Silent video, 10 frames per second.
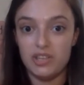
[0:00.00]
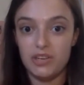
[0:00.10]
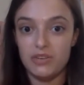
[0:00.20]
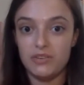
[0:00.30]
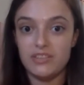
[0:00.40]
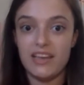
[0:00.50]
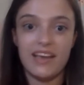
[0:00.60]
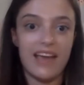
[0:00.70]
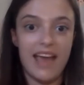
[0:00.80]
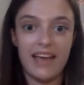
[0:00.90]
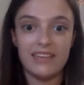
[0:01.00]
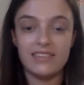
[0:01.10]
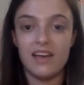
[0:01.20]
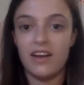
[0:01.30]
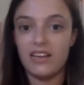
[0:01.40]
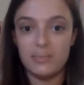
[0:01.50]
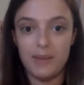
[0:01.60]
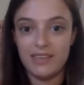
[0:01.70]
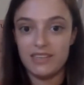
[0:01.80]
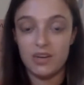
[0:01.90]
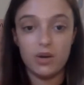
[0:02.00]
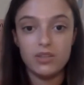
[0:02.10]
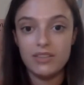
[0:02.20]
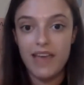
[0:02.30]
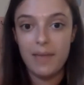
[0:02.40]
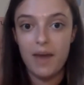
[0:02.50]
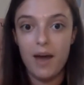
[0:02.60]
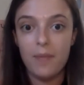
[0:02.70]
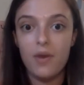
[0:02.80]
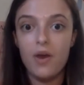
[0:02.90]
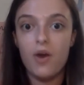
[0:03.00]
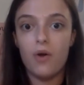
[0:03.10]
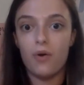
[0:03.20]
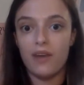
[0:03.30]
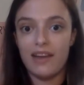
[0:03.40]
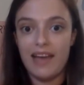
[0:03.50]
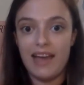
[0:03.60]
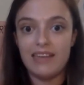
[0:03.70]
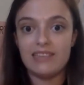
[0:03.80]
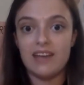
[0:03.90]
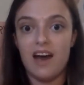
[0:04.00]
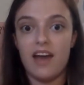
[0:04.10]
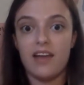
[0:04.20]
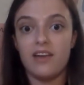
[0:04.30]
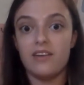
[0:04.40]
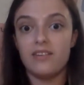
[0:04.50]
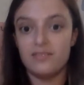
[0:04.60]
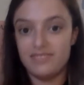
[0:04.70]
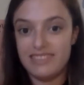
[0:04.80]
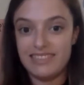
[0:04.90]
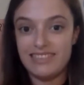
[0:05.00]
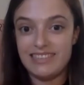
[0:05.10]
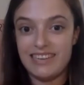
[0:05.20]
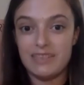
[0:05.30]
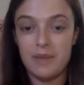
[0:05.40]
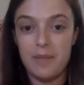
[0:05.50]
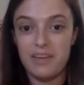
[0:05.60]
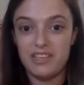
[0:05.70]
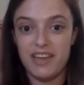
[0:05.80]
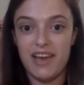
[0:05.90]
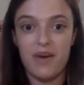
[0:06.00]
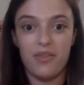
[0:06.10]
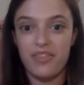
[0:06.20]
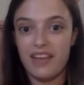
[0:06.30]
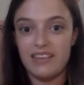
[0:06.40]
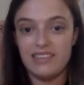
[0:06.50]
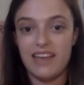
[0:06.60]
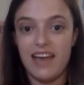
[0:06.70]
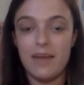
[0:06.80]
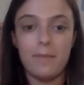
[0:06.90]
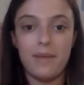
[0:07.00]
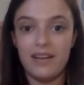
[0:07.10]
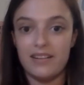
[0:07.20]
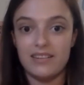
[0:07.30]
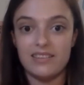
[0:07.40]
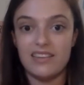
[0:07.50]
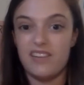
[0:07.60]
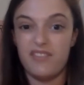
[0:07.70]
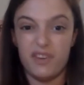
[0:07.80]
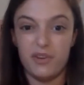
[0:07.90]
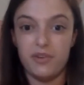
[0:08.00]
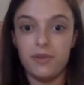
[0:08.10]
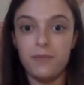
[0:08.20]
use in case unexpected costs came up or in case I didn't stick to my budget on things like bills and food.